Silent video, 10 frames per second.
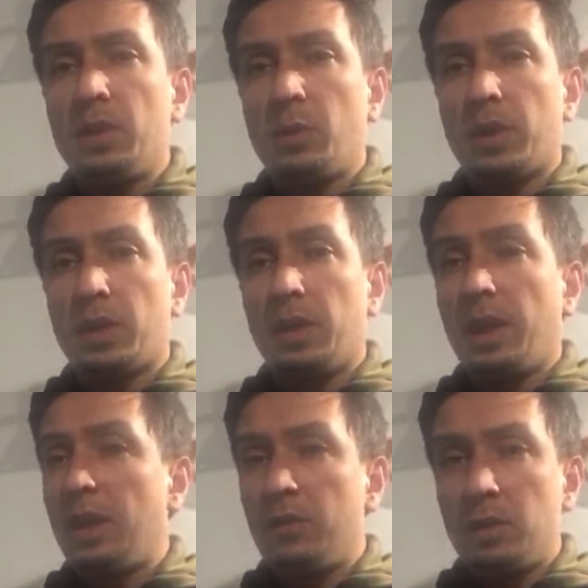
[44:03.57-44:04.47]
quickly,
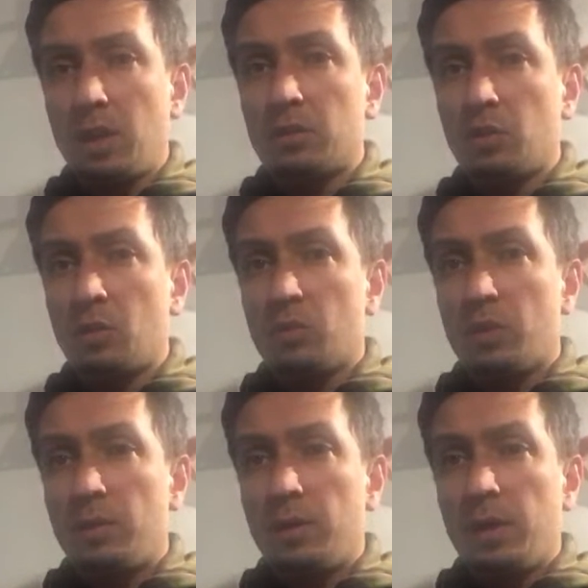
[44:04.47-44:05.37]
even young children.
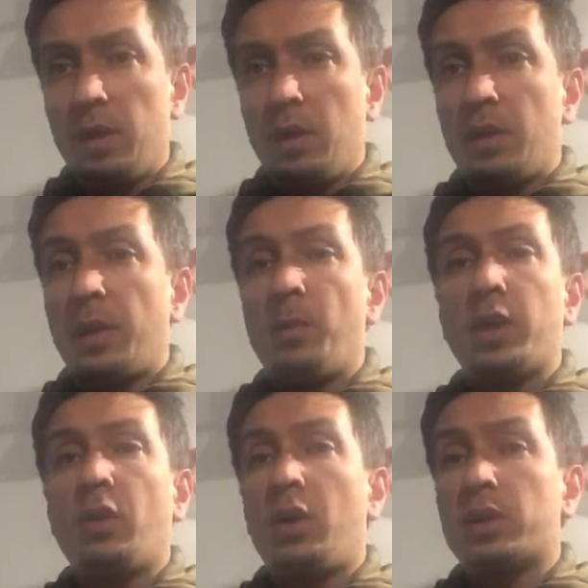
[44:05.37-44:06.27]
They might
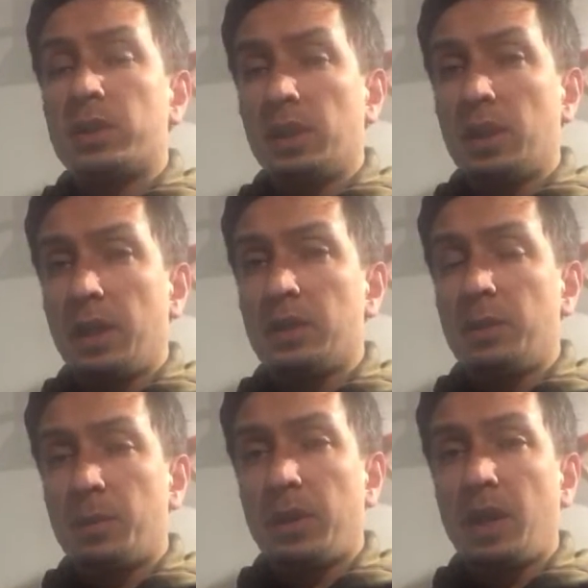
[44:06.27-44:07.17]
not articulate it,
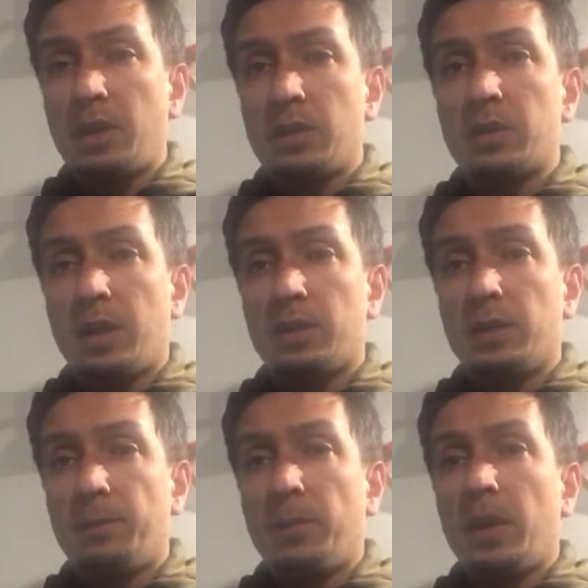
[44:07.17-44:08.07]
but they understand
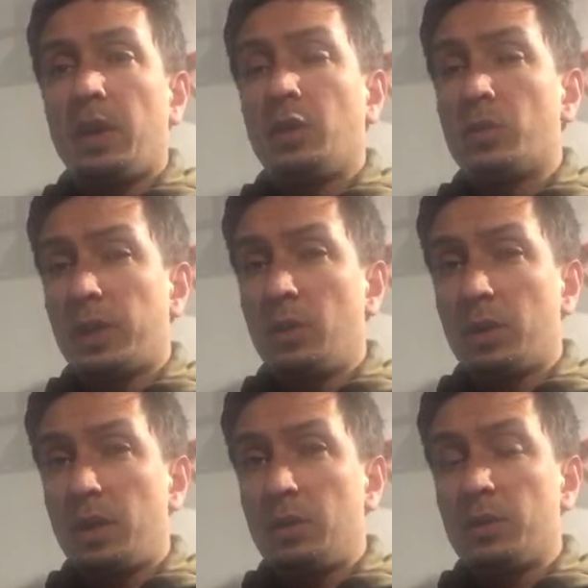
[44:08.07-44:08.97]
it. You say you're
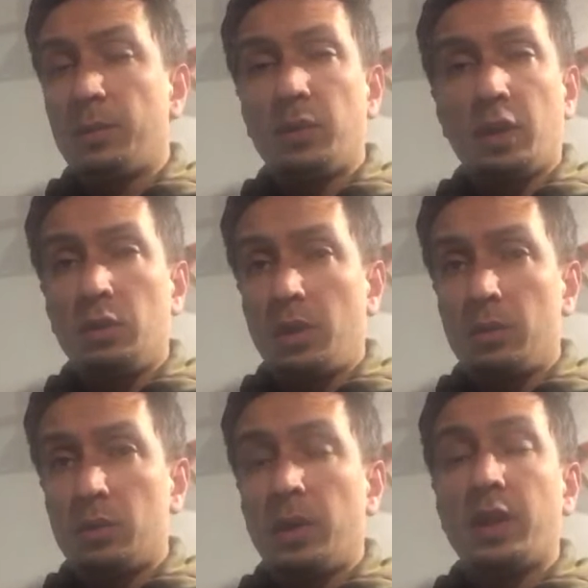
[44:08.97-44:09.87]
going to do something and you don't
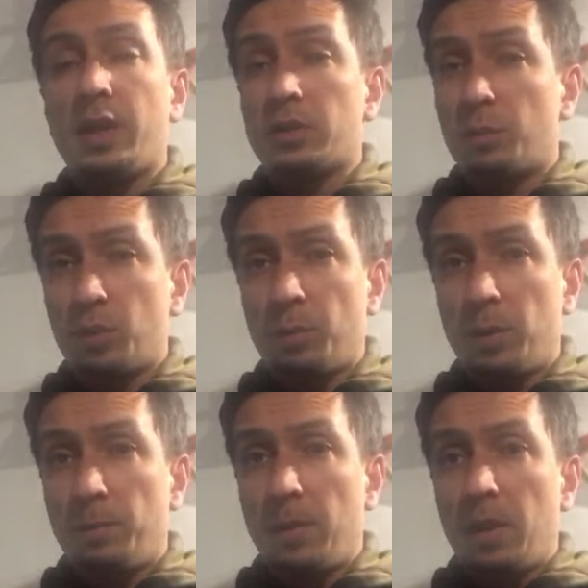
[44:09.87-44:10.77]
do it, that's a
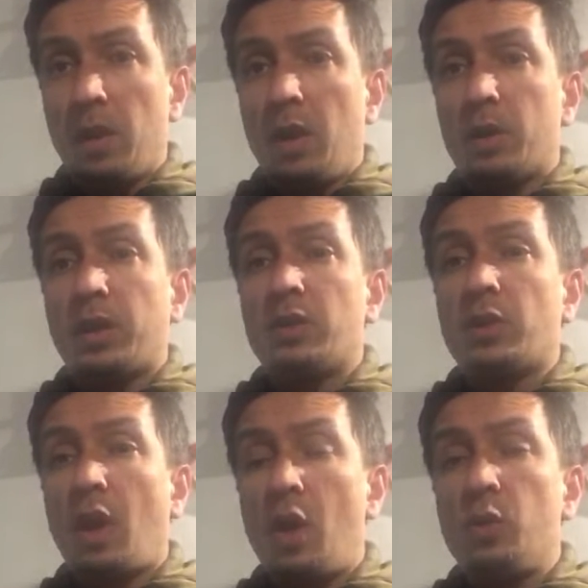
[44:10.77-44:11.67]
problem. Okay, so
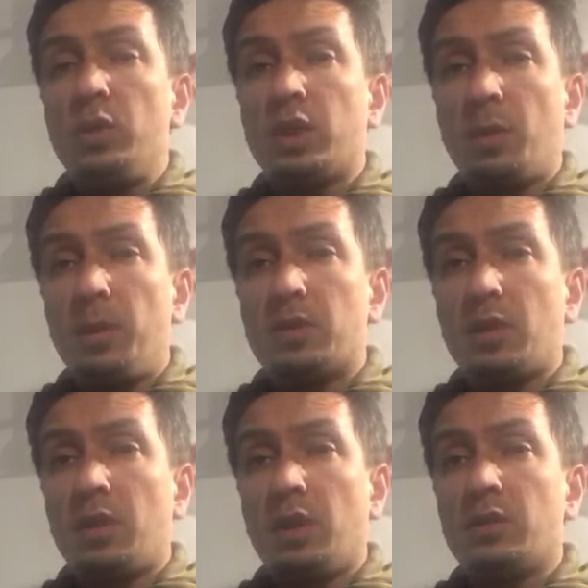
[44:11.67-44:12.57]
only commit to
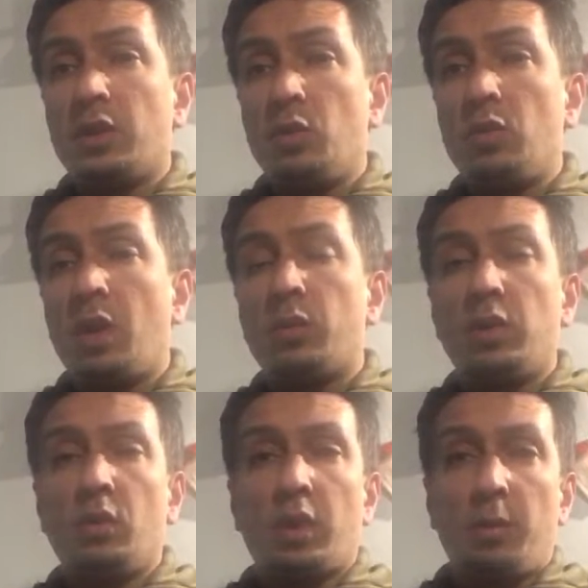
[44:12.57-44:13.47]
things that you know that
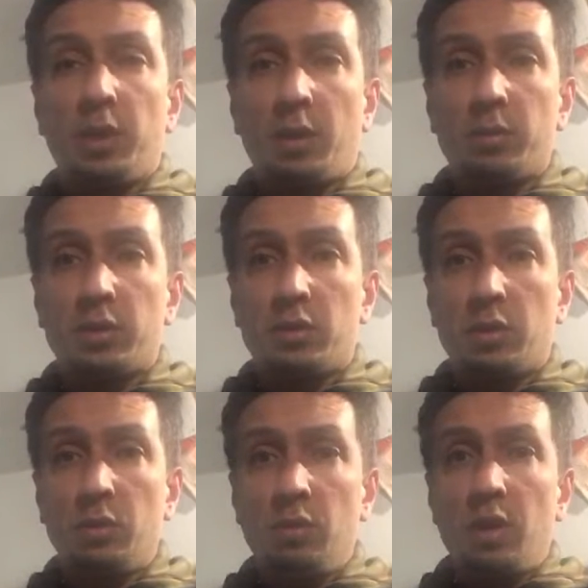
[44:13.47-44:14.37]
you're going to be able to
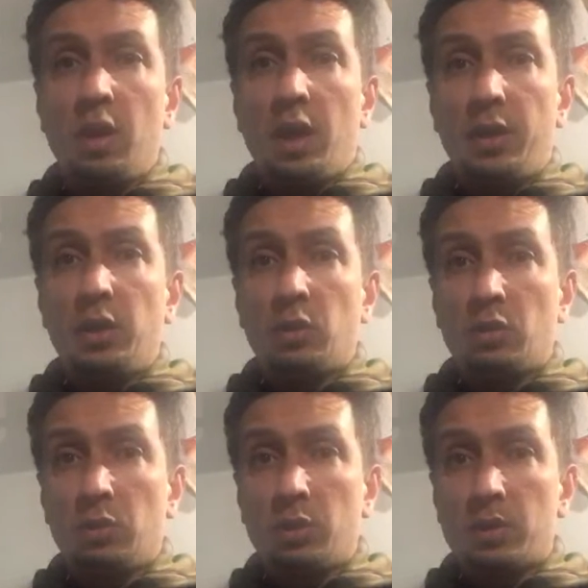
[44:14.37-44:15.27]
do and that you can
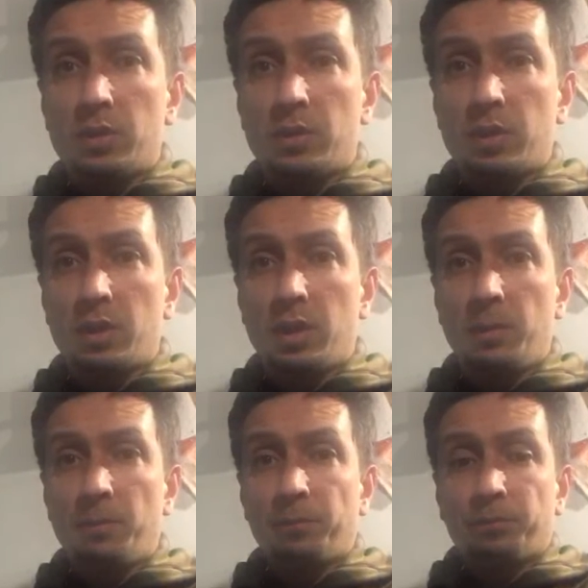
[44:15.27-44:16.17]
do consistently.
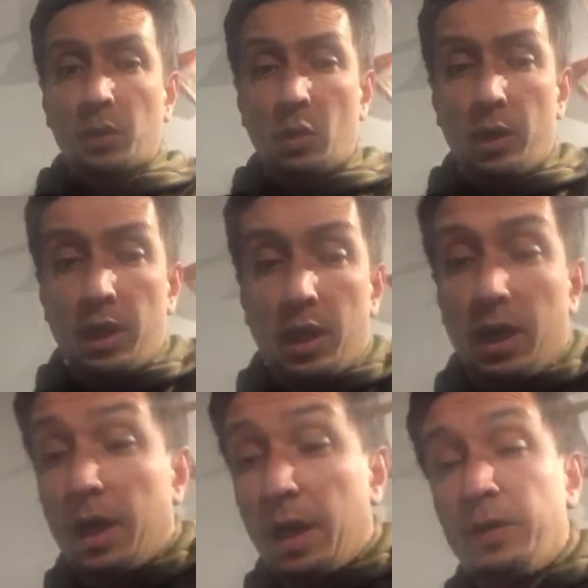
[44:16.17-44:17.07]
All right,
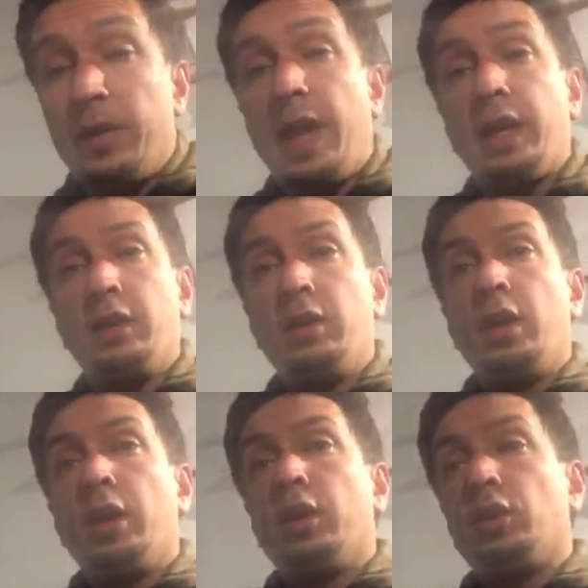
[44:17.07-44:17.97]
and then
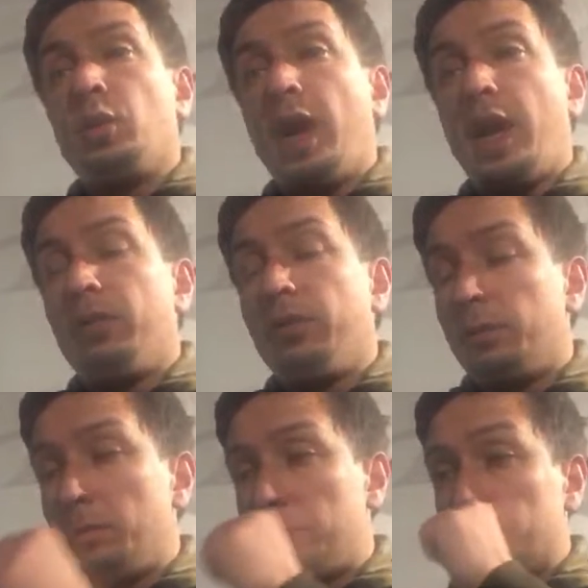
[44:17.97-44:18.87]
you have
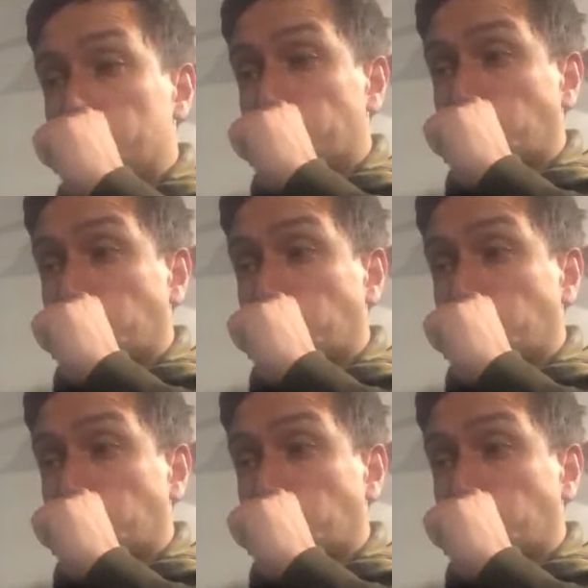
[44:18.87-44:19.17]
an